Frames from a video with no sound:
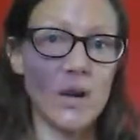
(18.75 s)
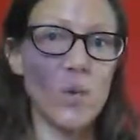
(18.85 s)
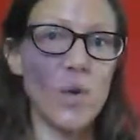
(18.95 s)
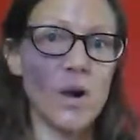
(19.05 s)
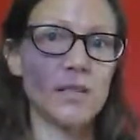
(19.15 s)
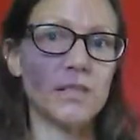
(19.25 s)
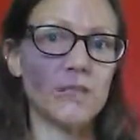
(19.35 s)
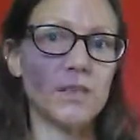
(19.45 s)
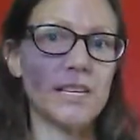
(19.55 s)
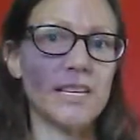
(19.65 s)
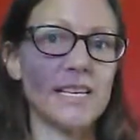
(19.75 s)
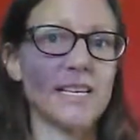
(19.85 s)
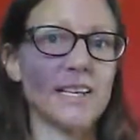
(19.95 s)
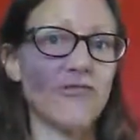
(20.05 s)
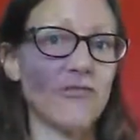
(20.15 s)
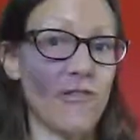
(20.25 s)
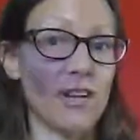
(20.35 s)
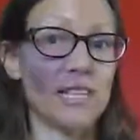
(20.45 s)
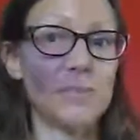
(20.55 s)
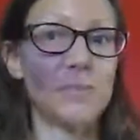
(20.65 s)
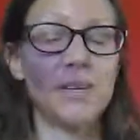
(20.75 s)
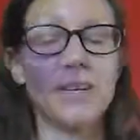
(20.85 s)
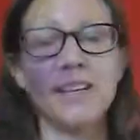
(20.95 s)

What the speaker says: while to really grasp.